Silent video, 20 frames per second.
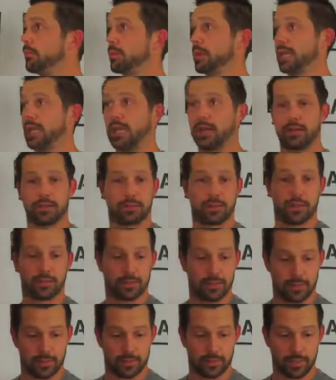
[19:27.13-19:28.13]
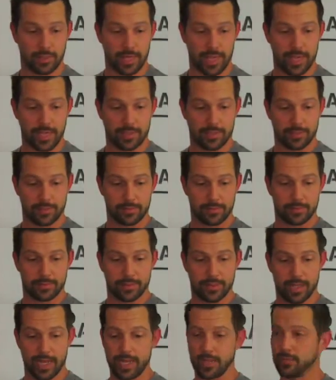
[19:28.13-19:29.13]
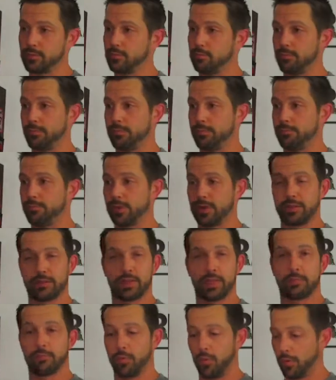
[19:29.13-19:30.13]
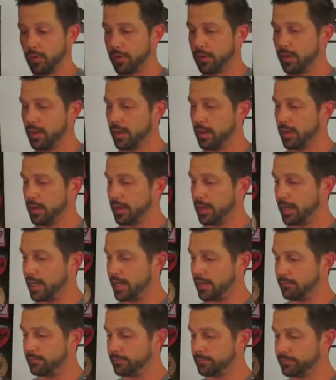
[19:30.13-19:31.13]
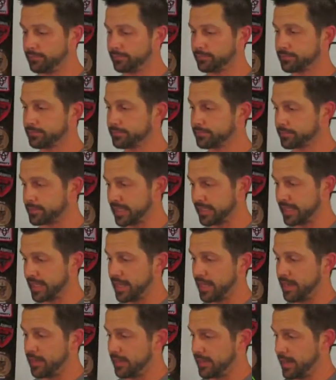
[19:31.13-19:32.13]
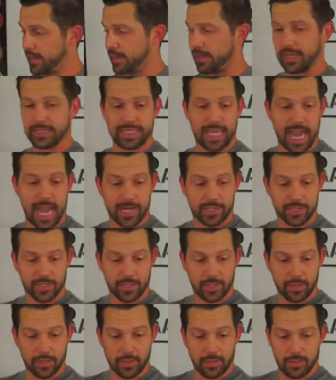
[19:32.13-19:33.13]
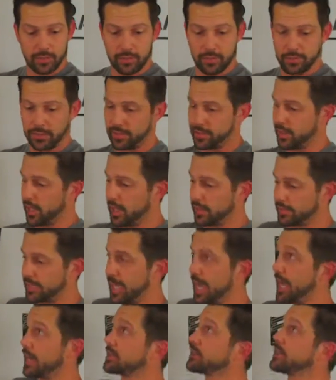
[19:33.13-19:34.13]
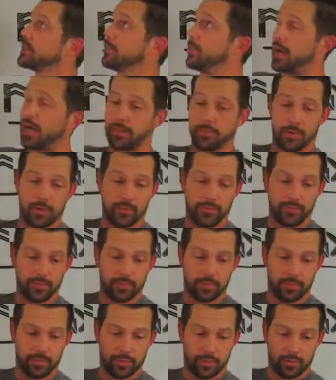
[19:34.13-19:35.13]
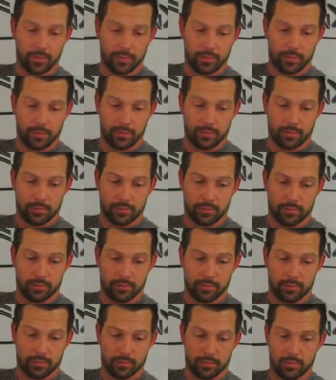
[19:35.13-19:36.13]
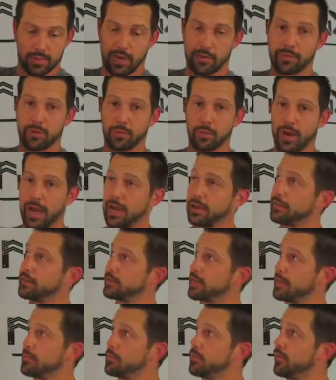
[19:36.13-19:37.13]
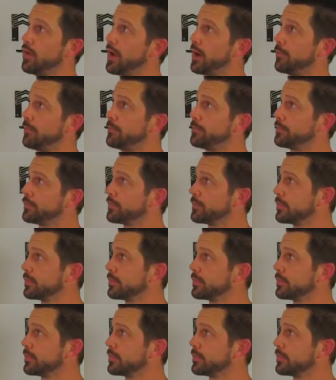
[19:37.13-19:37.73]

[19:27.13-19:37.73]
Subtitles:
Again, it's a nice, pretty thick board that they can attach their dog tags to the bottom of every rank that they move up.